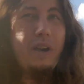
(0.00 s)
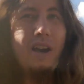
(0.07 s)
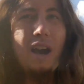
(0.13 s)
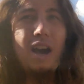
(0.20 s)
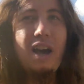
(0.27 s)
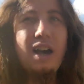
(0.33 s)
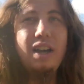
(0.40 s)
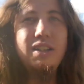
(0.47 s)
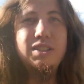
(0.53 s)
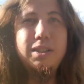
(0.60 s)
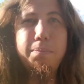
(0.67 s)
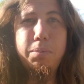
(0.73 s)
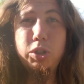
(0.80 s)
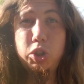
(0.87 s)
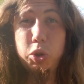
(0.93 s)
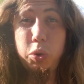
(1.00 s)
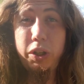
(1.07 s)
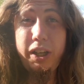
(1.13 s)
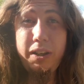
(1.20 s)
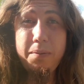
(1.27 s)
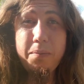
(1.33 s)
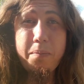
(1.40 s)
We got some
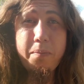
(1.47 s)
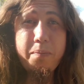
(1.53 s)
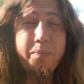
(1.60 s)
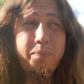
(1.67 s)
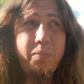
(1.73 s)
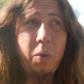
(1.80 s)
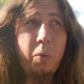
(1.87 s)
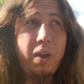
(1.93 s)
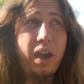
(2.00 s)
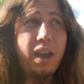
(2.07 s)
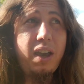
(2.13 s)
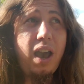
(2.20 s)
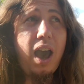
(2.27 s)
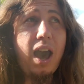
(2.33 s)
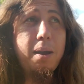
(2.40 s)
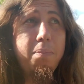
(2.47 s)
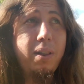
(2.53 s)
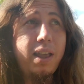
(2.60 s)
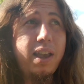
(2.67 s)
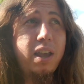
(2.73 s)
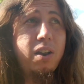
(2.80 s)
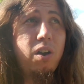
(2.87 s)
patchouli. Okay, I
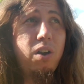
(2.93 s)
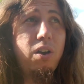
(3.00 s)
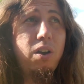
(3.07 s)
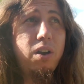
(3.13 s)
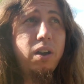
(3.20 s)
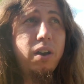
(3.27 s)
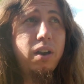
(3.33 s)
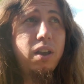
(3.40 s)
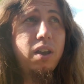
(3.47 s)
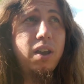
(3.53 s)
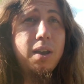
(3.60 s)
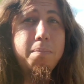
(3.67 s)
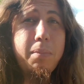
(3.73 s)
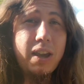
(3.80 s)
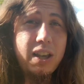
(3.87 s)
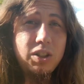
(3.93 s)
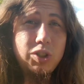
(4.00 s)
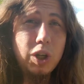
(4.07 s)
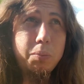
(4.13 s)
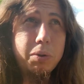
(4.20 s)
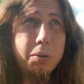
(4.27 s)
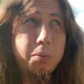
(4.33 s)
plan on making
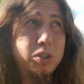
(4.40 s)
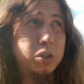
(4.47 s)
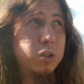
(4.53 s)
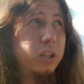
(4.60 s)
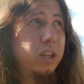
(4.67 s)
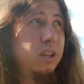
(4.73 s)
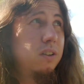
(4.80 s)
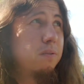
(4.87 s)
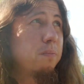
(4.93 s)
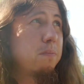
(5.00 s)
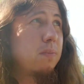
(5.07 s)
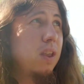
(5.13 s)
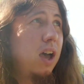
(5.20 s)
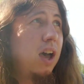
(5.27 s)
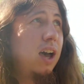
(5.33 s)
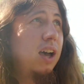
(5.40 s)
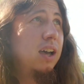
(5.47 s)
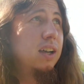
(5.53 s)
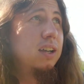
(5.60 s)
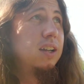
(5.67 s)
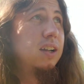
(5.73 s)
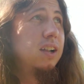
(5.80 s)
soap with the patchouli.
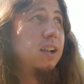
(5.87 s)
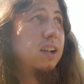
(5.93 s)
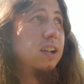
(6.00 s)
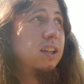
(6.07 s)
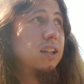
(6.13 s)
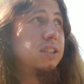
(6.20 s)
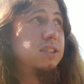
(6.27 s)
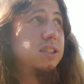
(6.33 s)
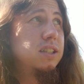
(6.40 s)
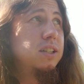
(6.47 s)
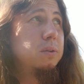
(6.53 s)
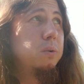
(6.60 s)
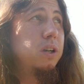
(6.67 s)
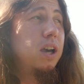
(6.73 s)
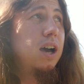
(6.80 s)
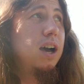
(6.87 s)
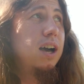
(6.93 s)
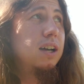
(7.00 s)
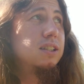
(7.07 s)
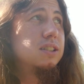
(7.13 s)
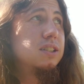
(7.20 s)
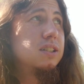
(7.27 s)
Let's see, we
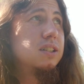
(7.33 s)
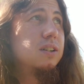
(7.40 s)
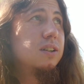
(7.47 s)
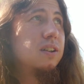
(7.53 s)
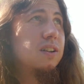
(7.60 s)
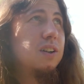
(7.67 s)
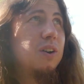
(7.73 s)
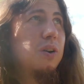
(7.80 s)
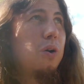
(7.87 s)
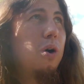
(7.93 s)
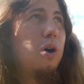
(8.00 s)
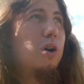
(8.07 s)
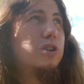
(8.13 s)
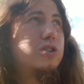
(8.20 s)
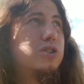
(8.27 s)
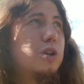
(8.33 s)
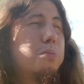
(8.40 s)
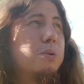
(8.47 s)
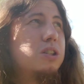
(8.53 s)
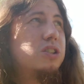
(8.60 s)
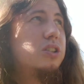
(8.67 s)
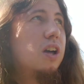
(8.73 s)
got, so
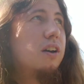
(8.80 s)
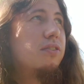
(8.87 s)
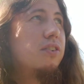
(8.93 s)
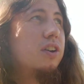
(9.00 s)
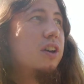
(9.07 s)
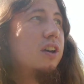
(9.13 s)
much stuff.